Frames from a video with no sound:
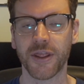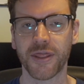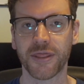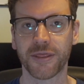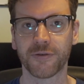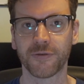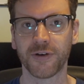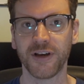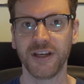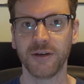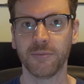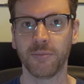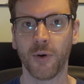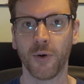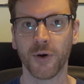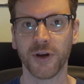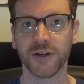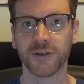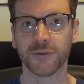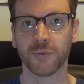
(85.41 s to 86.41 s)

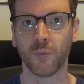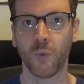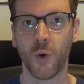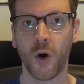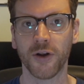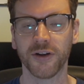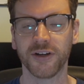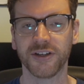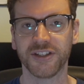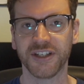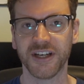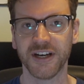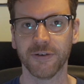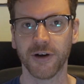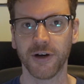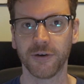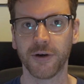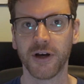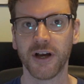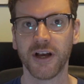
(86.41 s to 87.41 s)

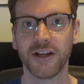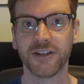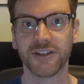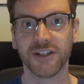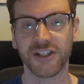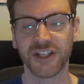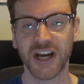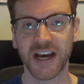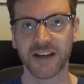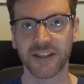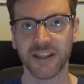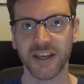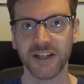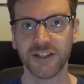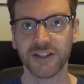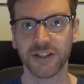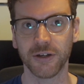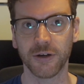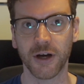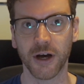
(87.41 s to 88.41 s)
3.10. To check
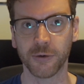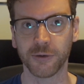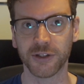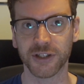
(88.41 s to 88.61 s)
this, you go